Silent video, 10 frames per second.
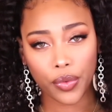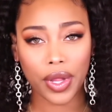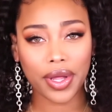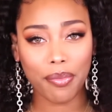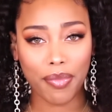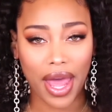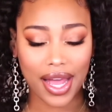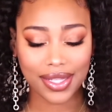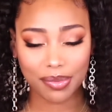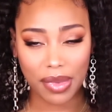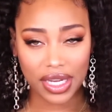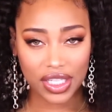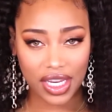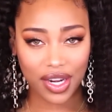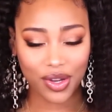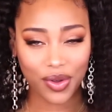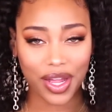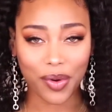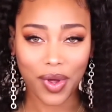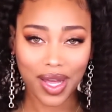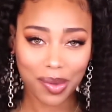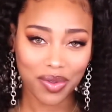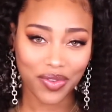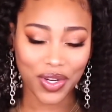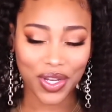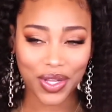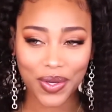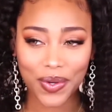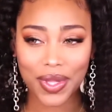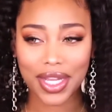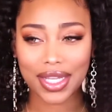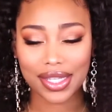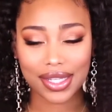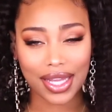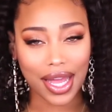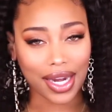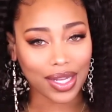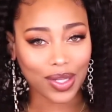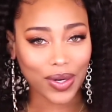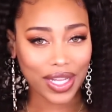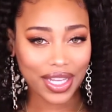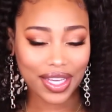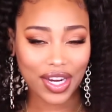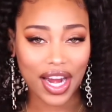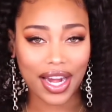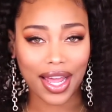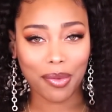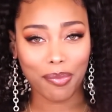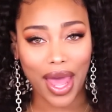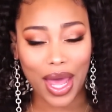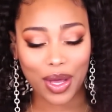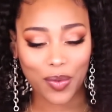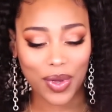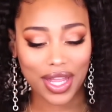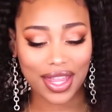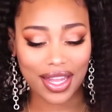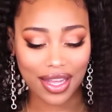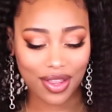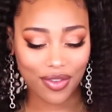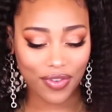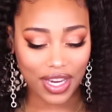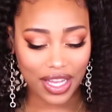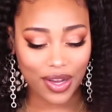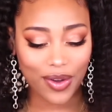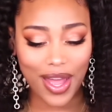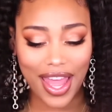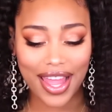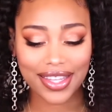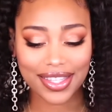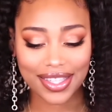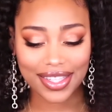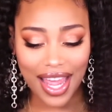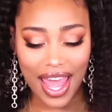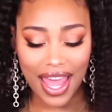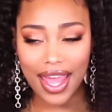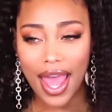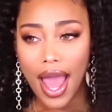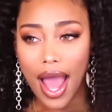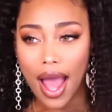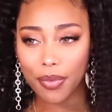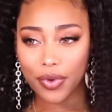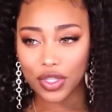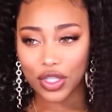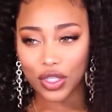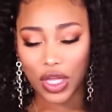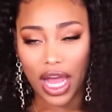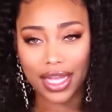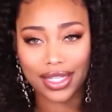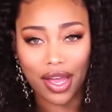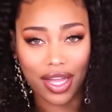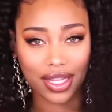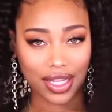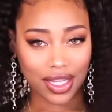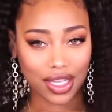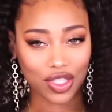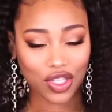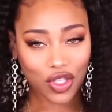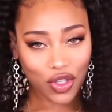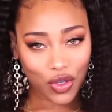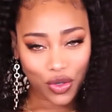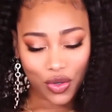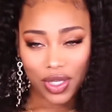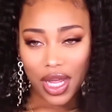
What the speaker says: Welcome back to my channel, and welcome if you're new. This is chaotic.allure here, and I am back with another video. And today I'm going to show you guys how I did this cute